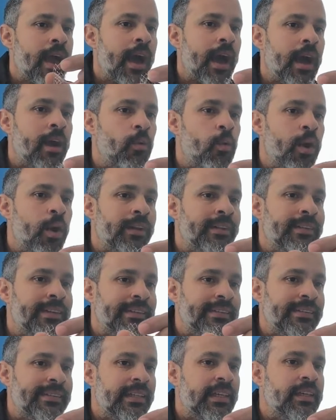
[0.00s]
I want
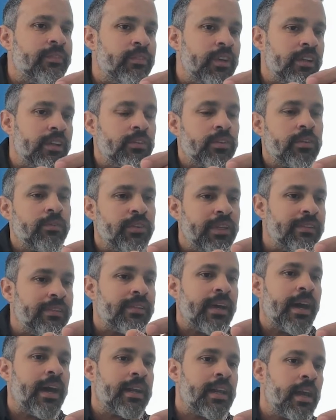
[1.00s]
the stiffness of
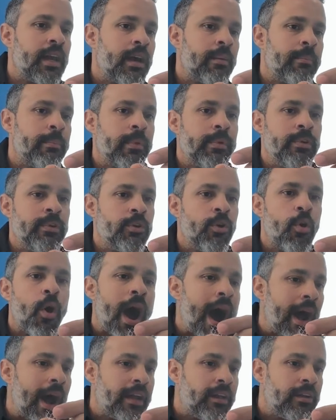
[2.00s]
this area,
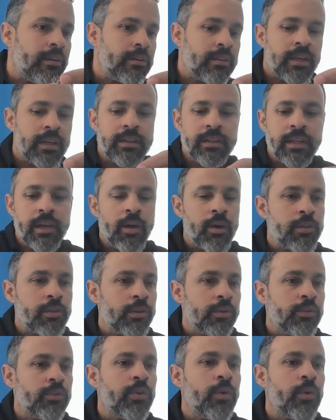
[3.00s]
higher than the other.